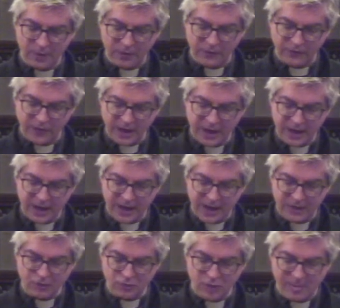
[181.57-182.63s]
with fear
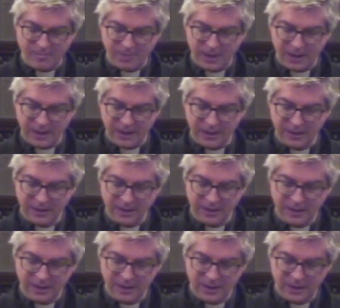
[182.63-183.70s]
and trembling.
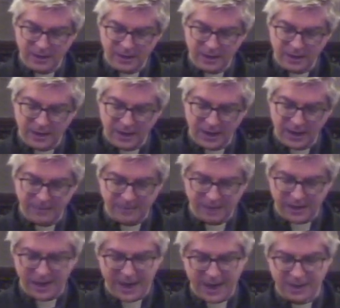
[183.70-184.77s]
I am
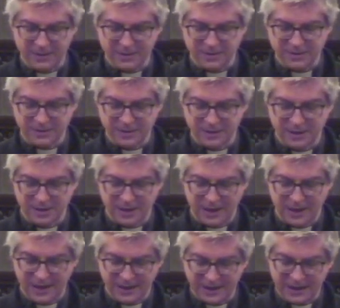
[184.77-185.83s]
glad
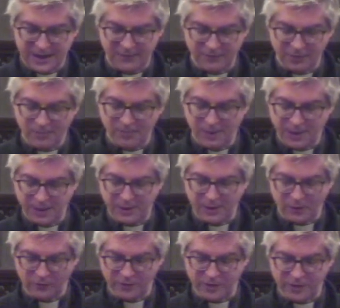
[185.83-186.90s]
I can have complete
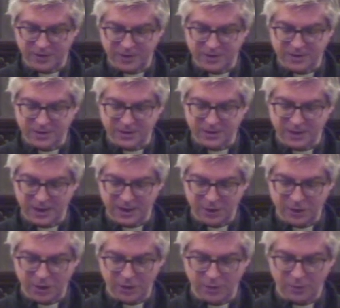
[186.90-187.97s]
confidence in
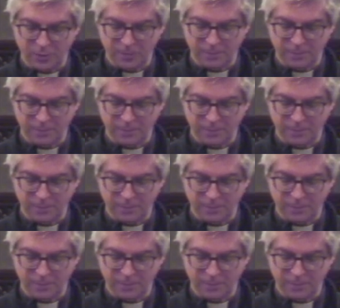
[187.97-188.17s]
you.